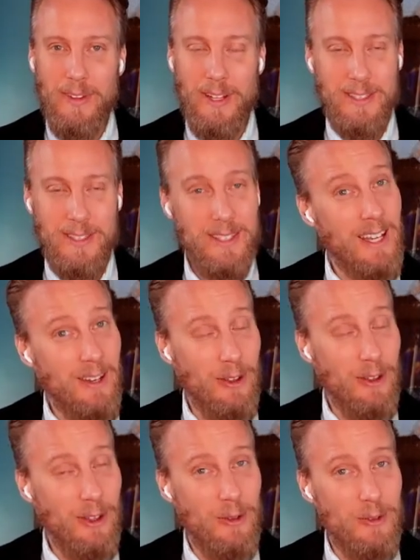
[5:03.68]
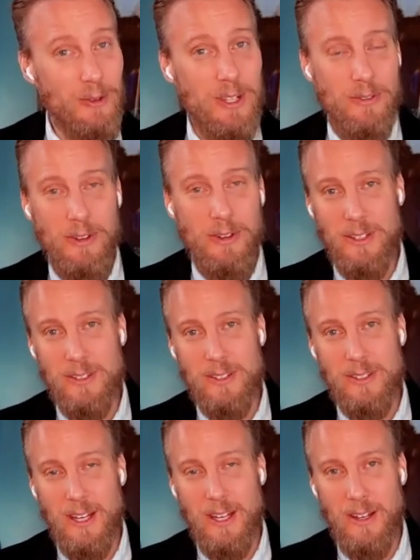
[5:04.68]
it's kind of a huge
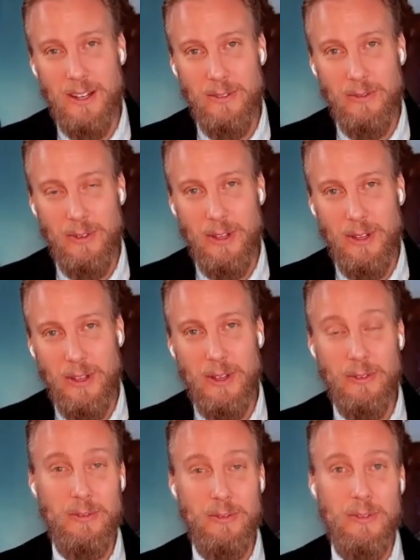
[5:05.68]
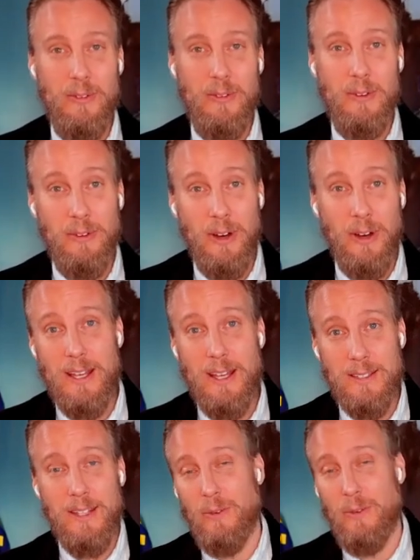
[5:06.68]
difference. If I
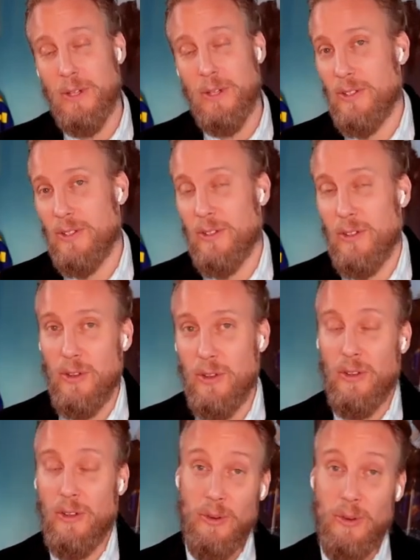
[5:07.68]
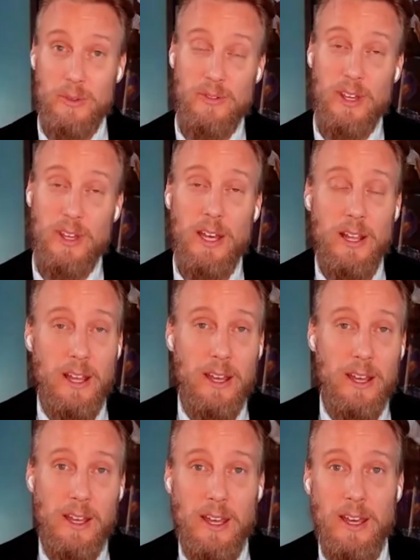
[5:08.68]
ask that question to you,
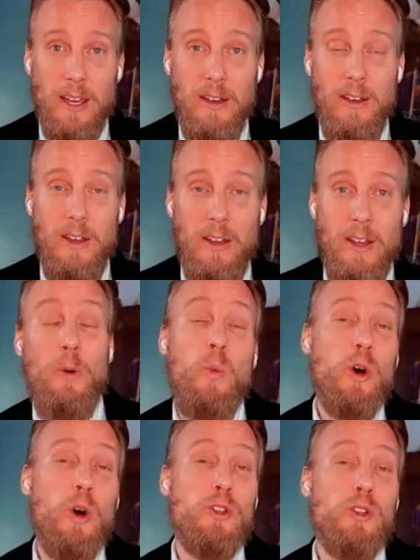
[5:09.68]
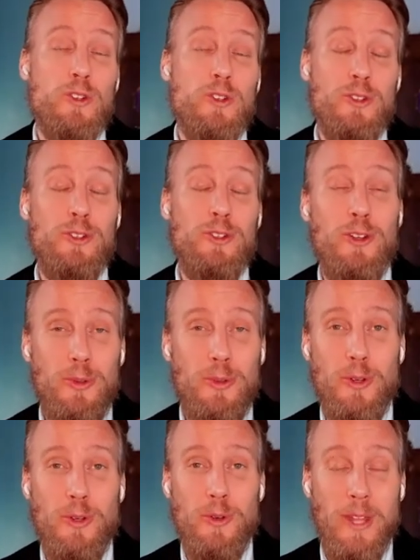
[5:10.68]
Svea, what should you
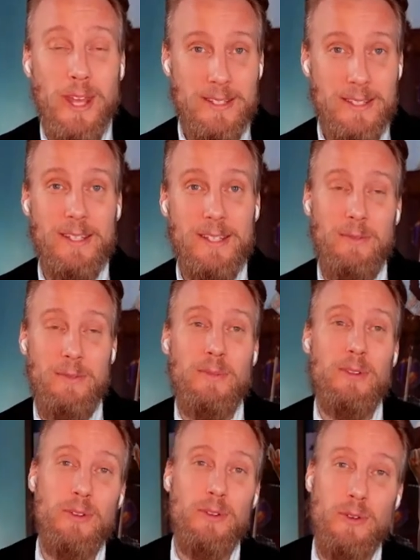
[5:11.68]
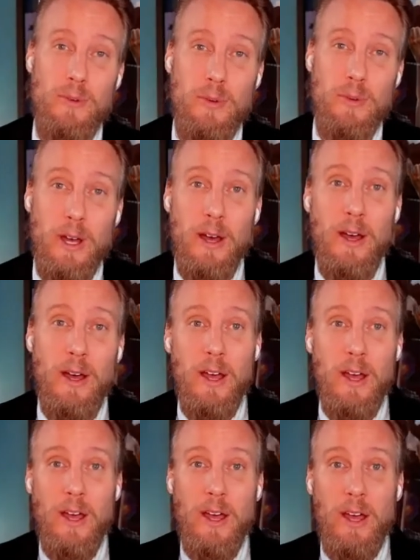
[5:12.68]
do next time to
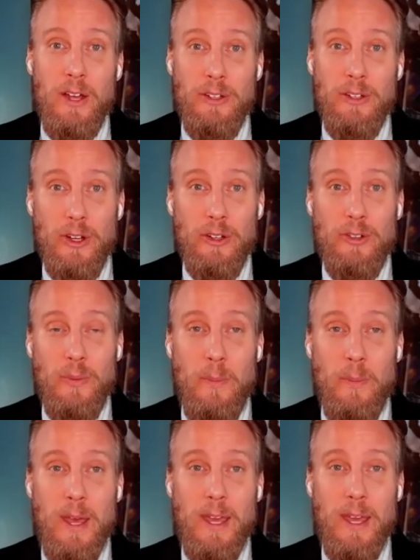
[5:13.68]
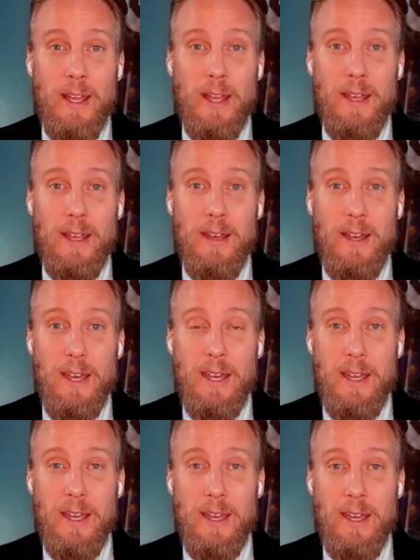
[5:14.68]
not make
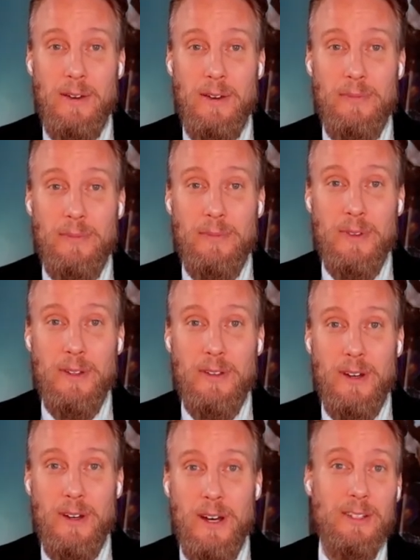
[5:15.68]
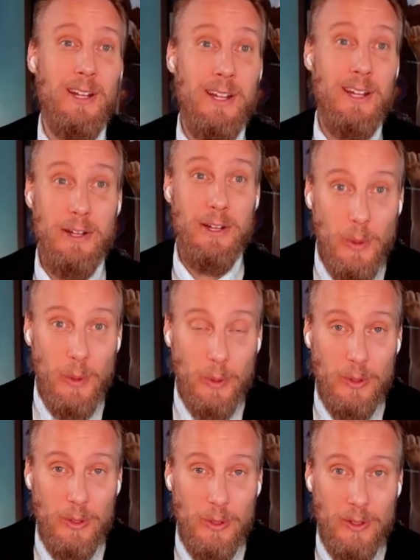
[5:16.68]
a unclear
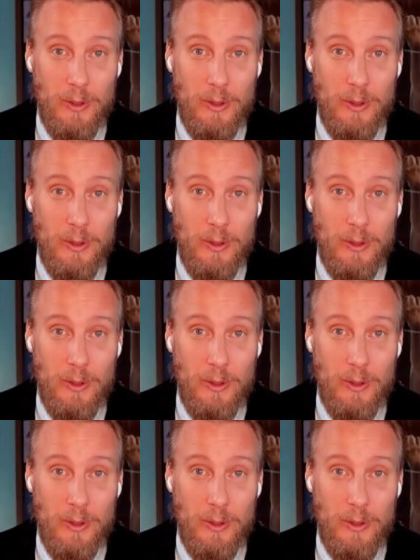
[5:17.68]
quote?